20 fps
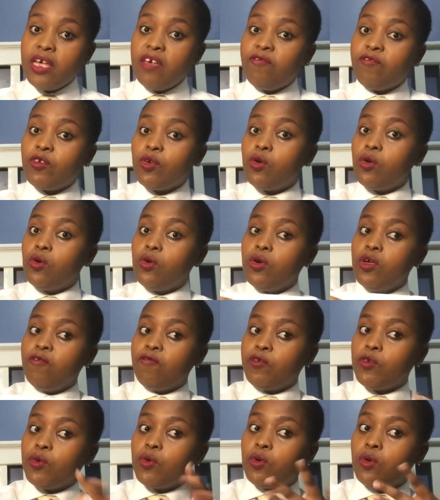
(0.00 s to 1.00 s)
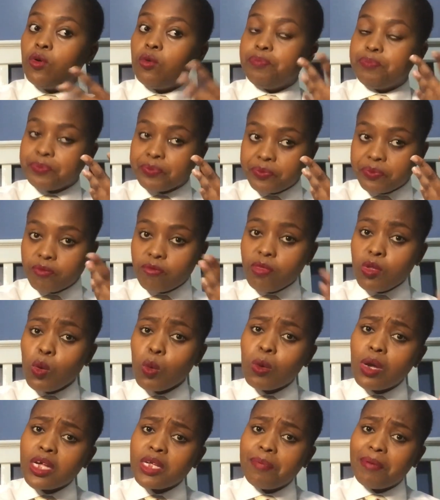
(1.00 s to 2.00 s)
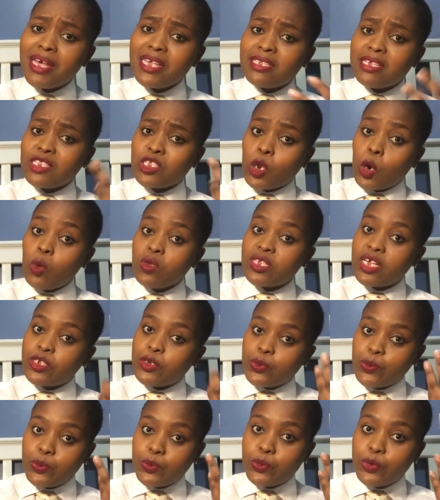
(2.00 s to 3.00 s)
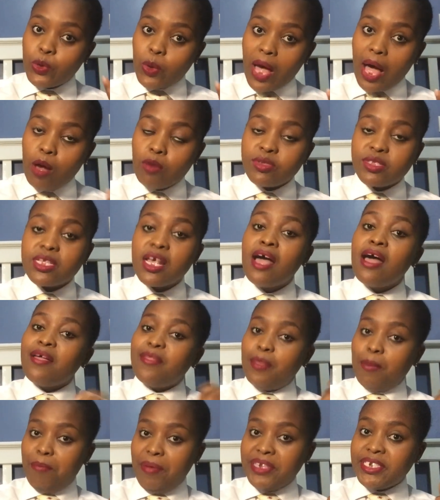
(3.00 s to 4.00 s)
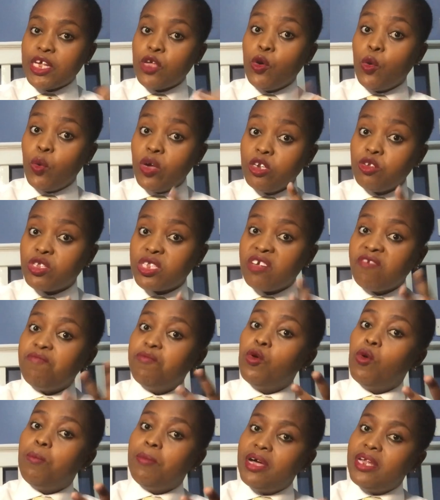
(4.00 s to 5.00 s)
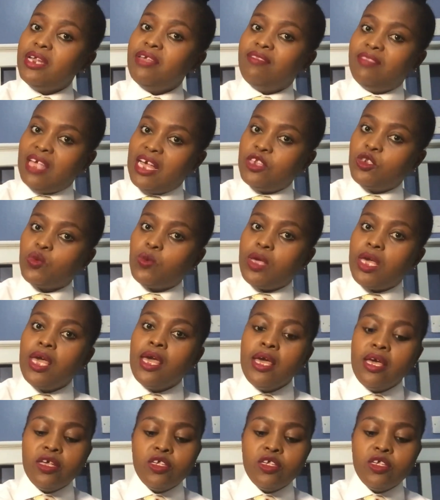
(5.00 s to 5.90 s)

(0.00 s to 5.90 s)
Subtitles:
If your workplace is closer to your house, the better. You're going to save more money that way.